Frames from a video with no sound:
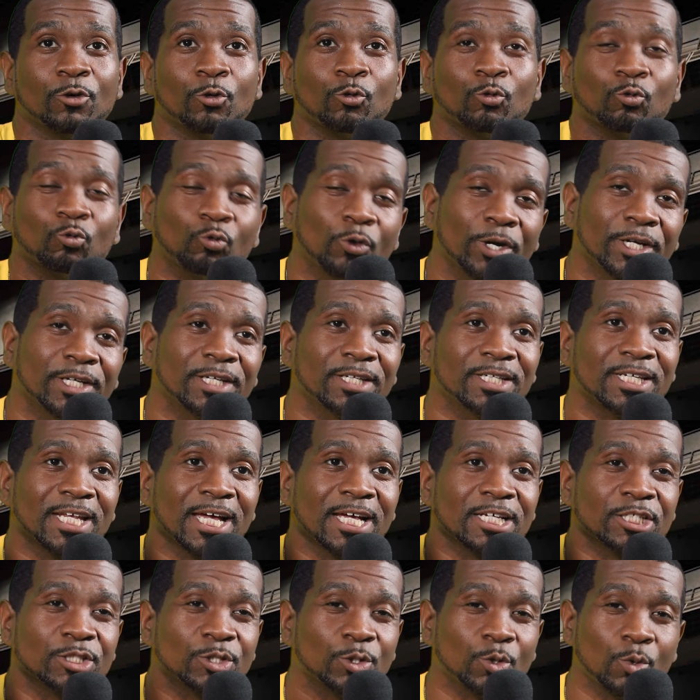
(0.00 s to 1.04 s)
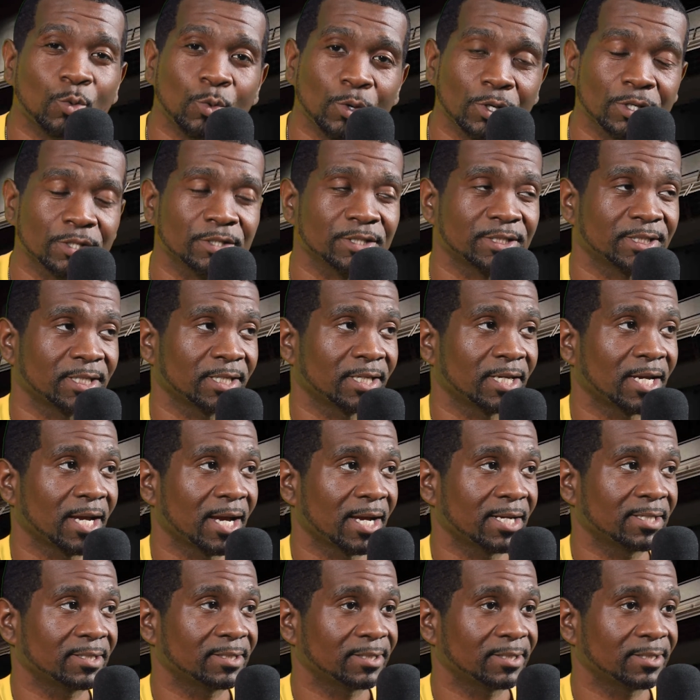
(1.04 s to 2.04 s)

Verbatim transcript: Recognize the words that God's